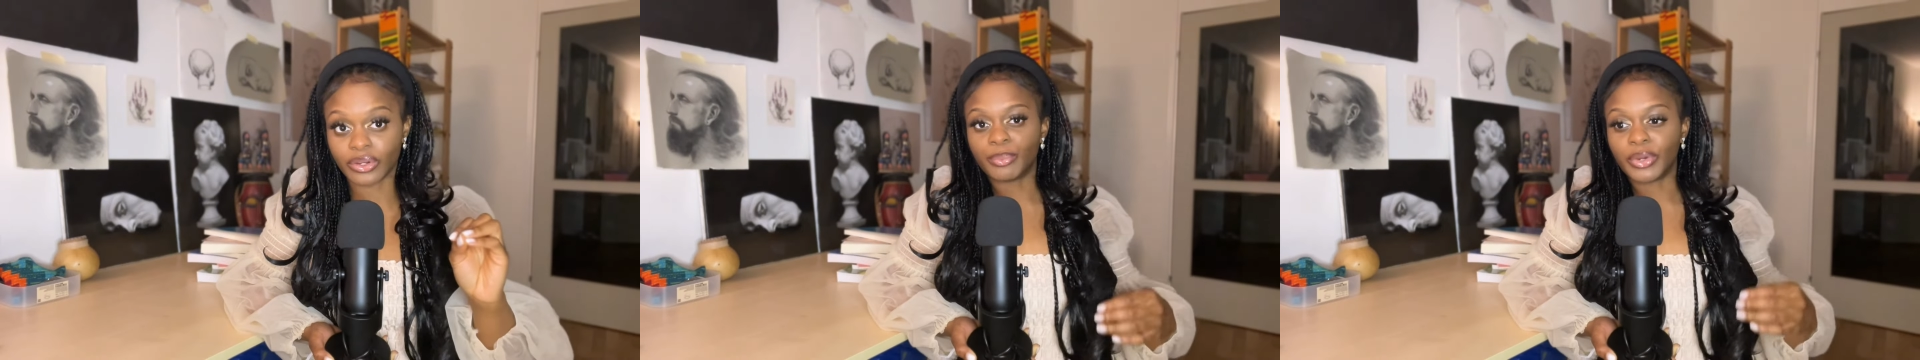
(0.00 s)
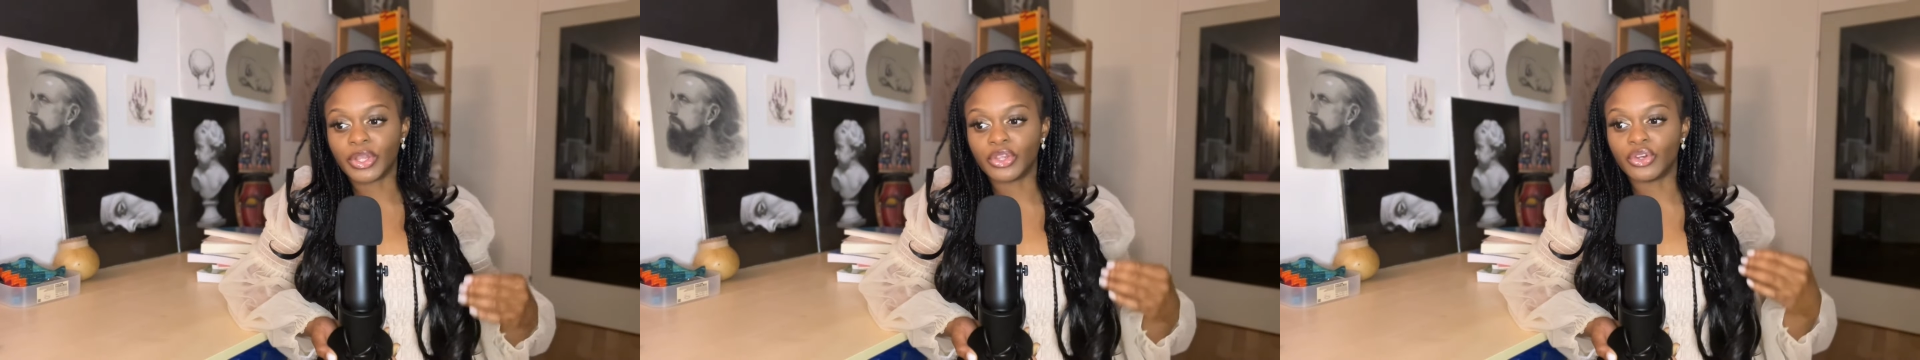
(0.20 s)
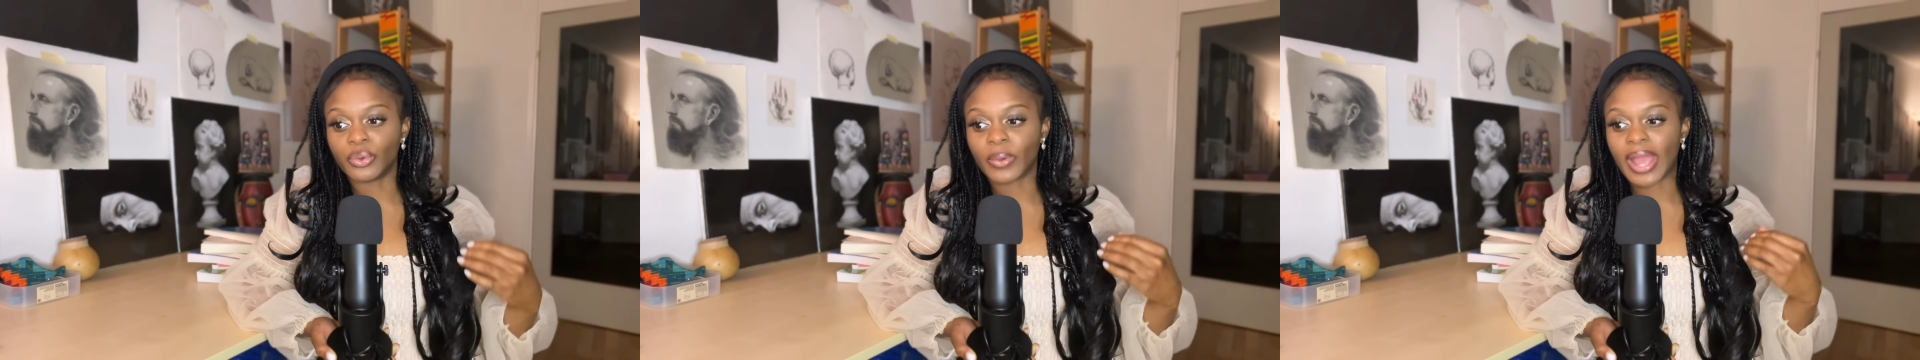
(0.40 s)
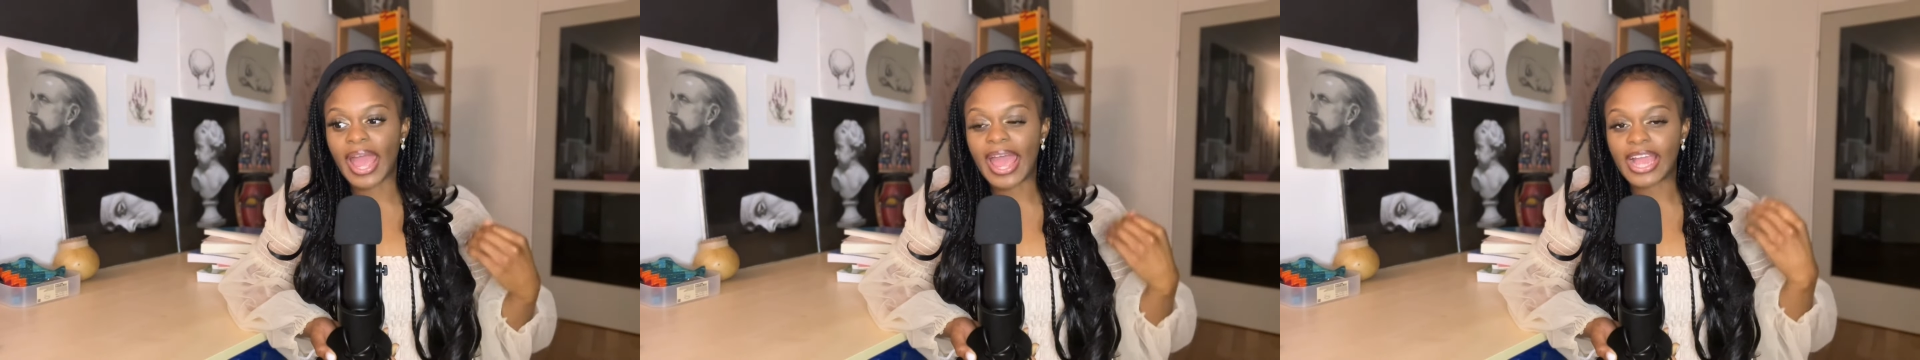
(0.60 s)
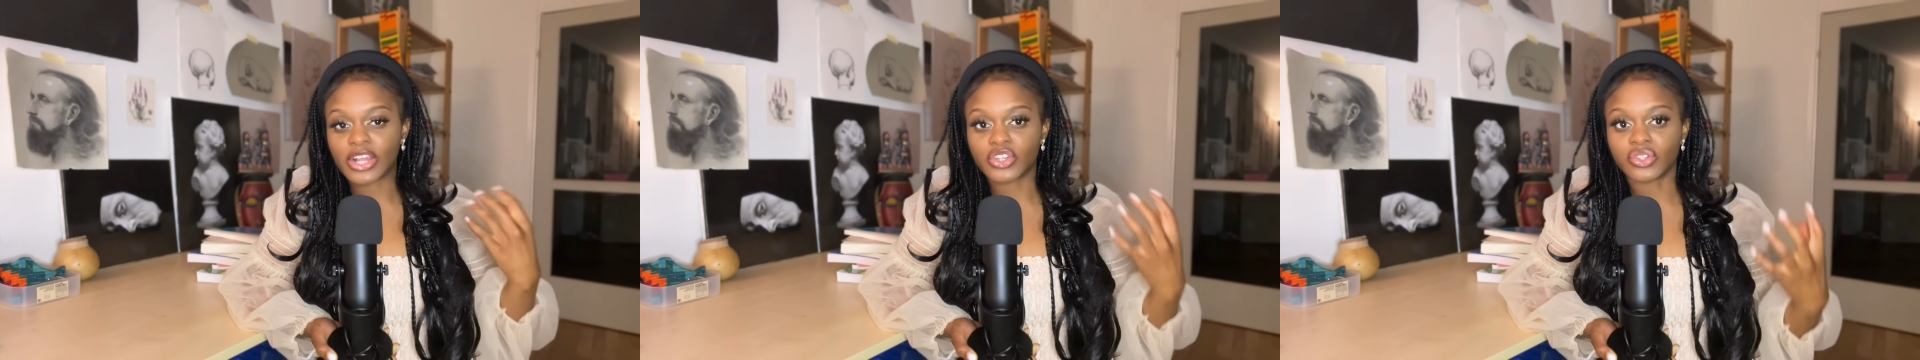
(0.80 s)
but you don't
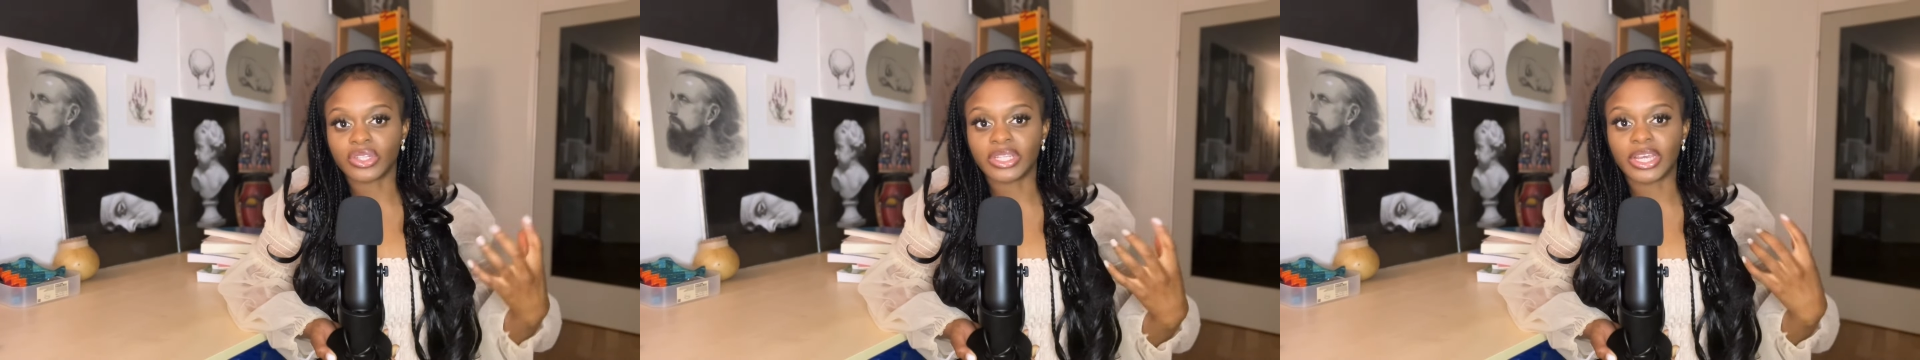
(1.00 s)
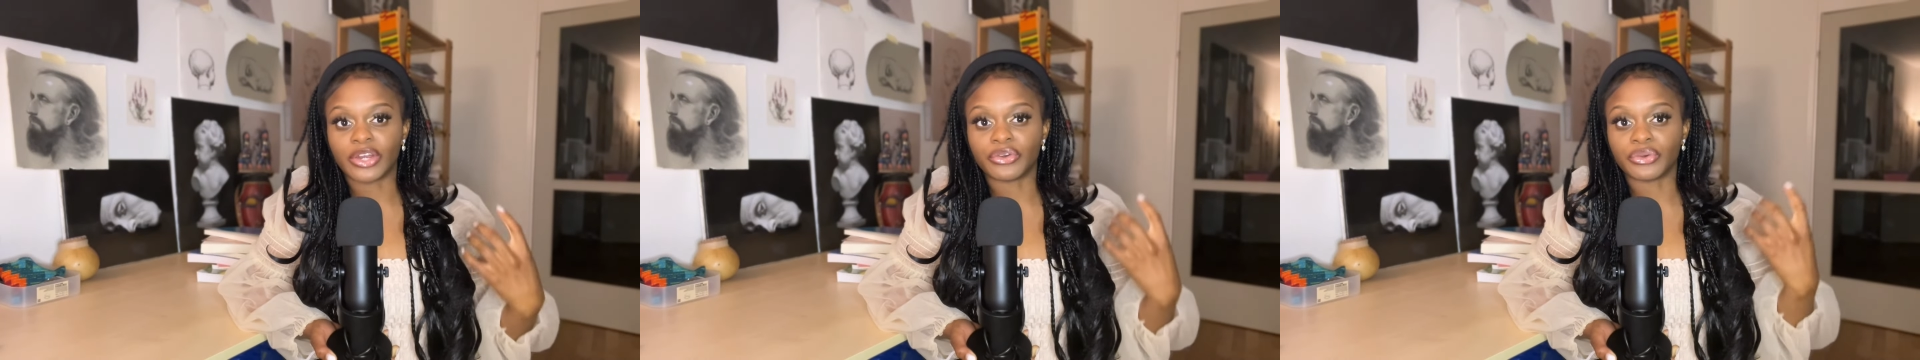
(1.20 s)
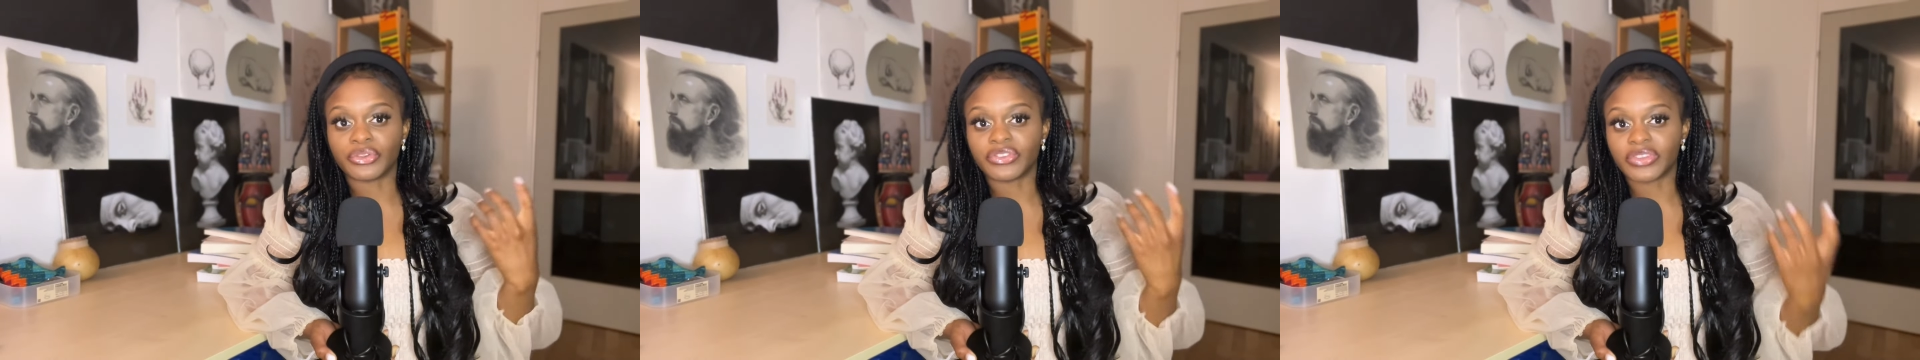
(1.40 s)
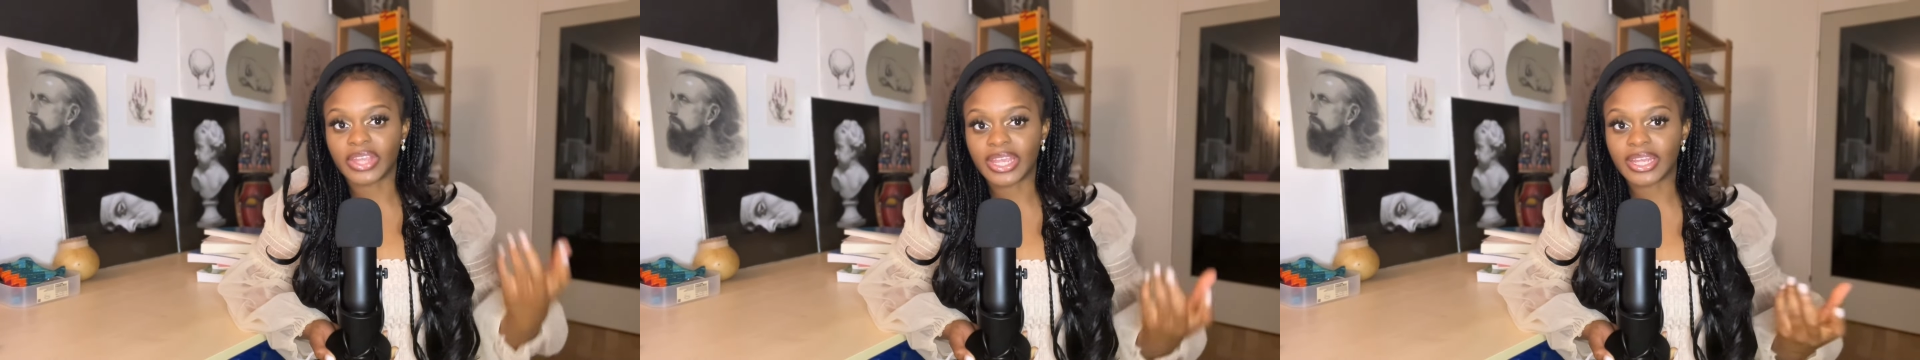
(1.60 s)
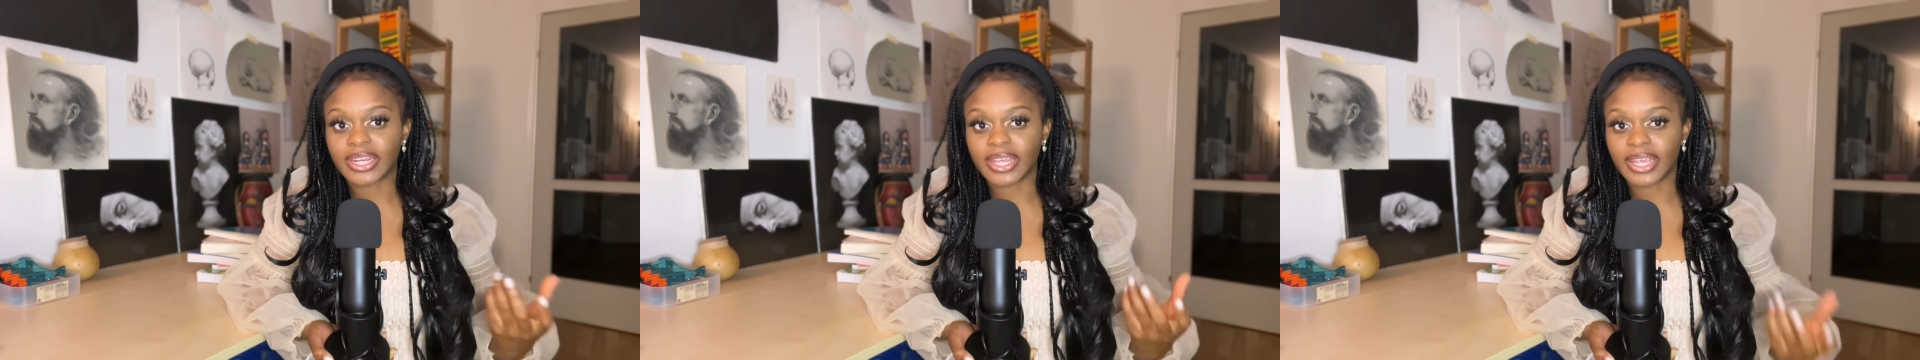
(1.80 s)
actually
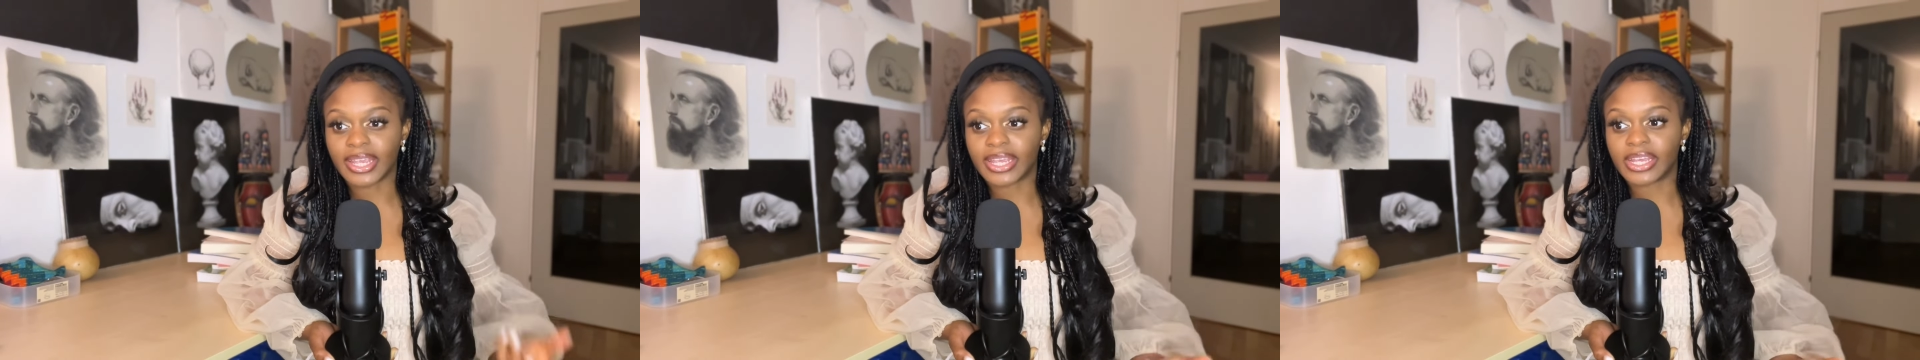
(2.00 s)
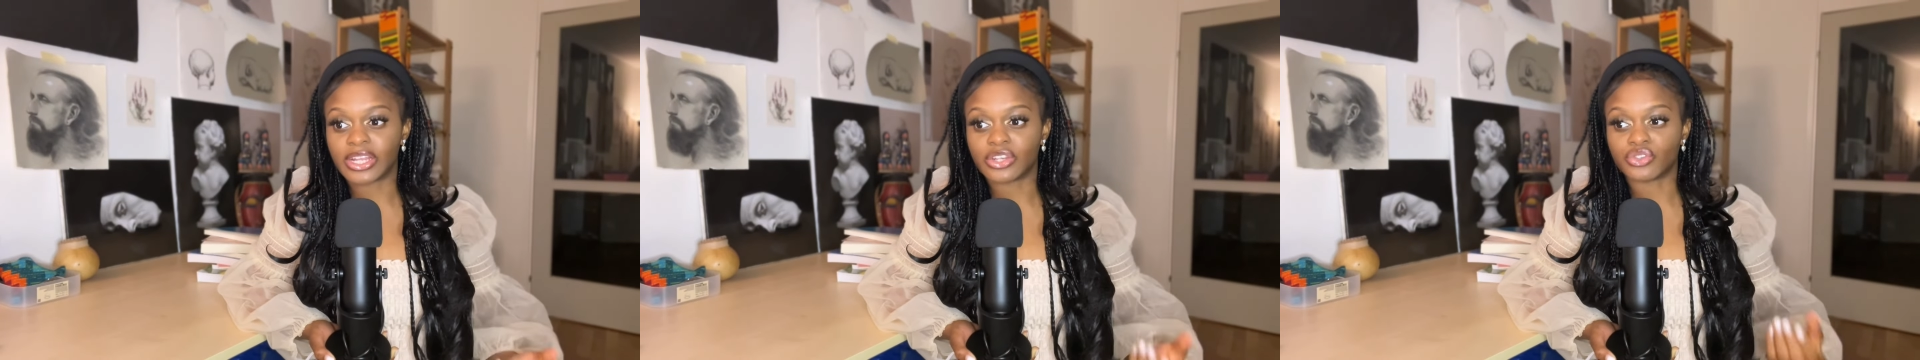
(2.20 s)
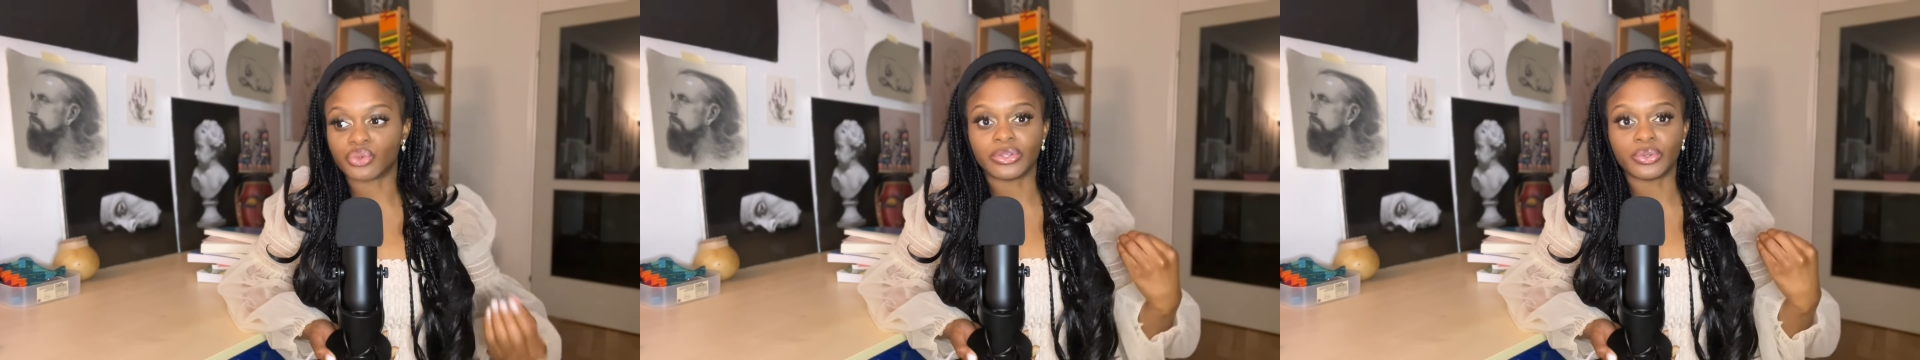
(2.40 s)
understand hands.